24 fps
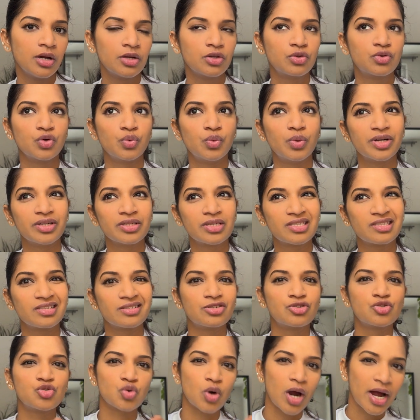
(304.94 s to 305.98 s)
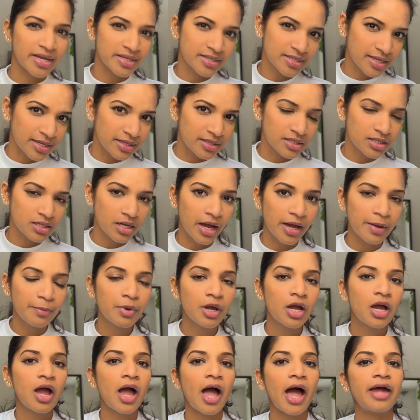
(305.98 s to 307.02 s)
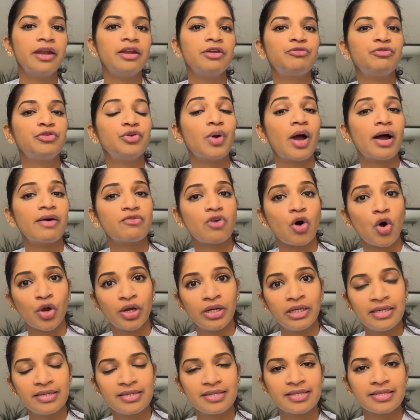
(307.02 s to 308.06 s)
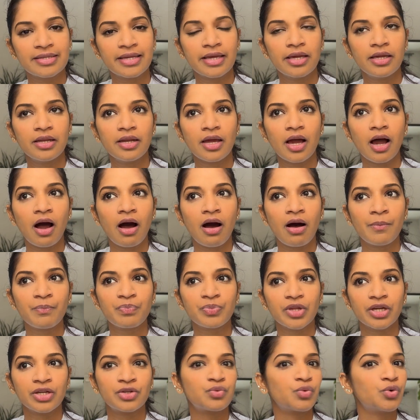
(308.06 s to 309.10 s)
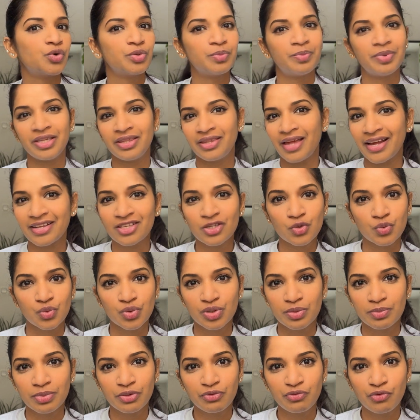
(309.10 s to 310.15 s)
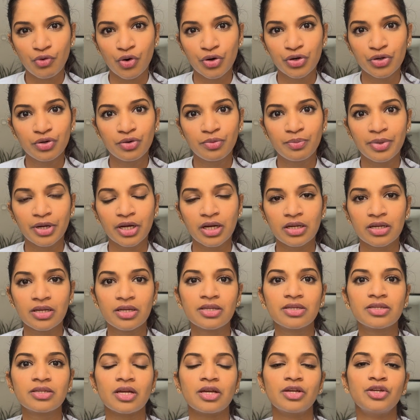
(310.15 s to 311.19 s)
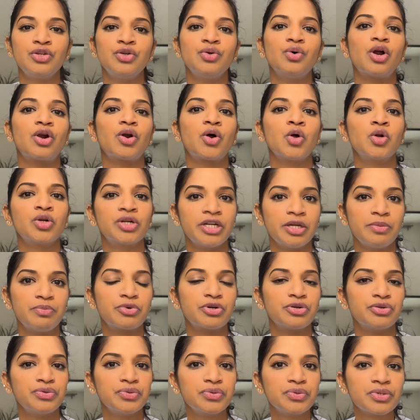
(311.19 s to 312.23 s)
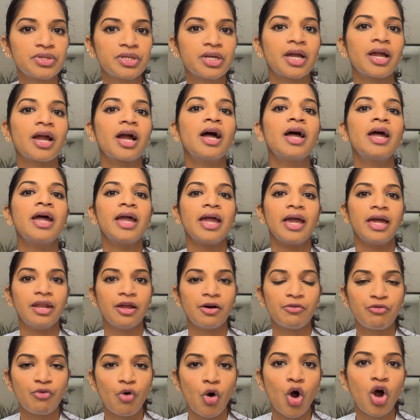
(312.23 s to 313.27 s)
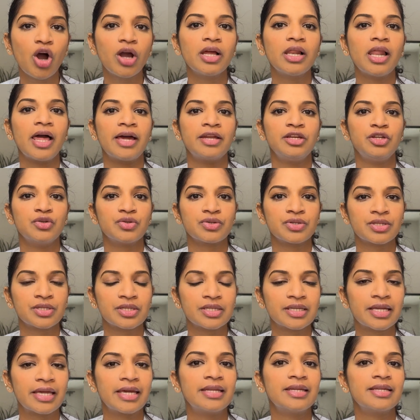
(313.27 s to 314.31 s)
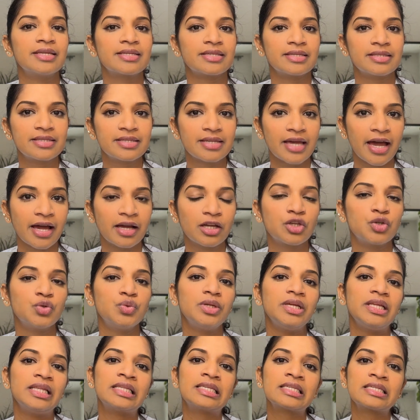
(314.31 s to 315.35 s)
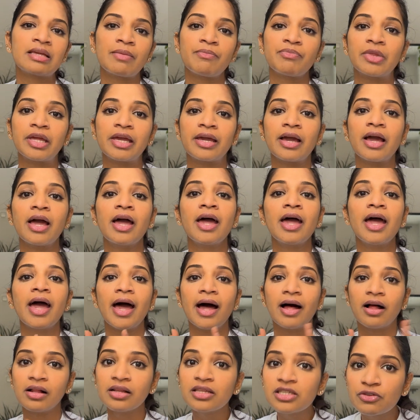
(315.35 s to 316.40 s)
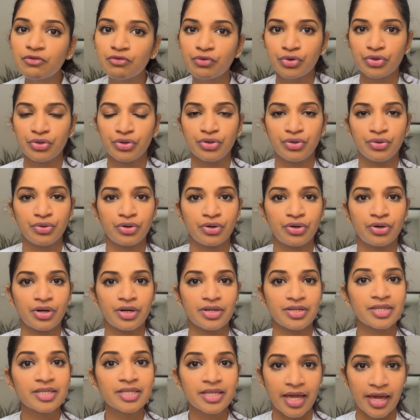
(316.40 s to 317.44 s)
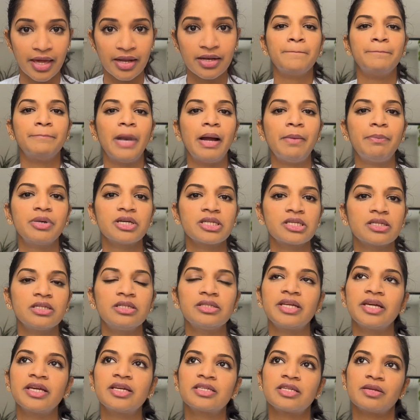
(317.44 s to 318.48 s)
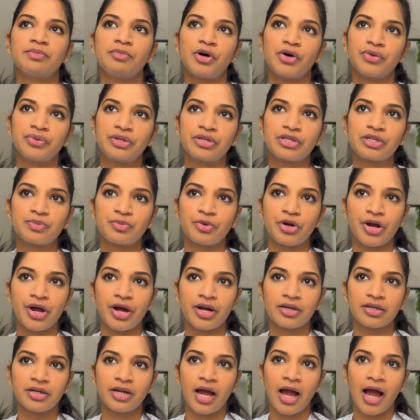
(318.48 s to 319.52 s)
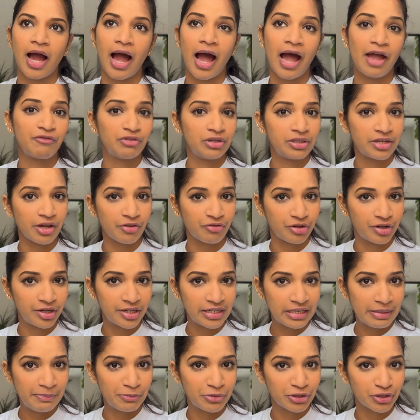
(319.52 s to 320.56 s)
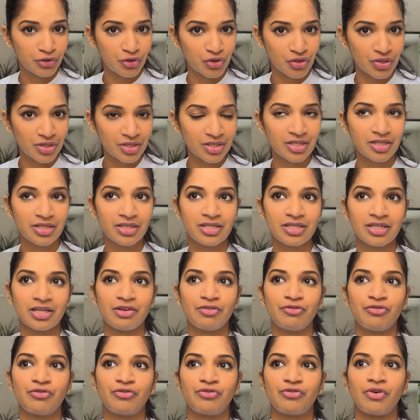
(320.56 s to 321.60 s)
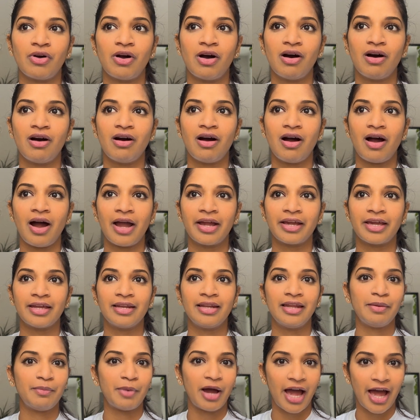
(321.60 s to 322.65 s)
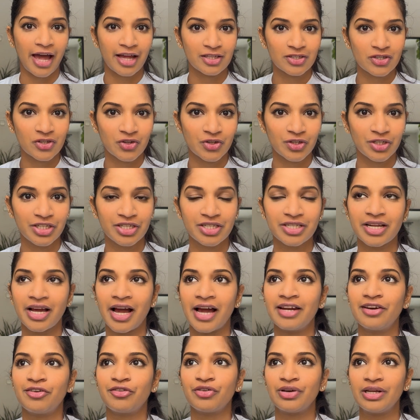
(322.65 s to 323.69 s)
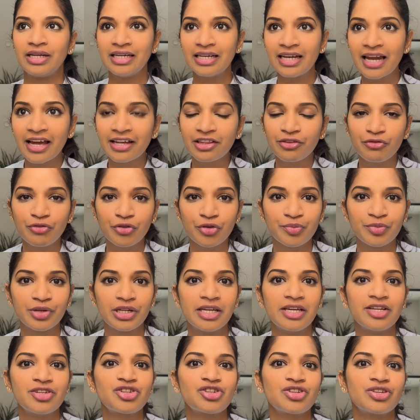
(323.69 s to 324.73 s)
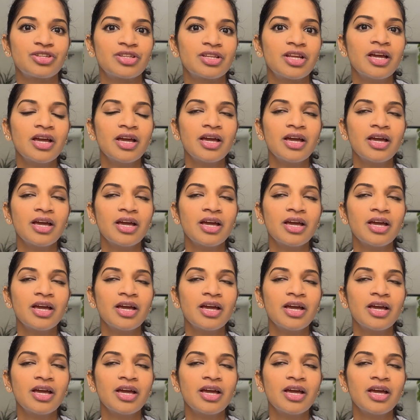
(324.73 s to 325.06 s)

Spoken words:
towards the dry skin type, and if you have oily skin, it won't be that suitable for you because you are already producing enough oil and your skin is intact. You need something else for your skin. My personal takes about this product: I will definitely purchase it if I can lay my hands on it. I really like the formulation.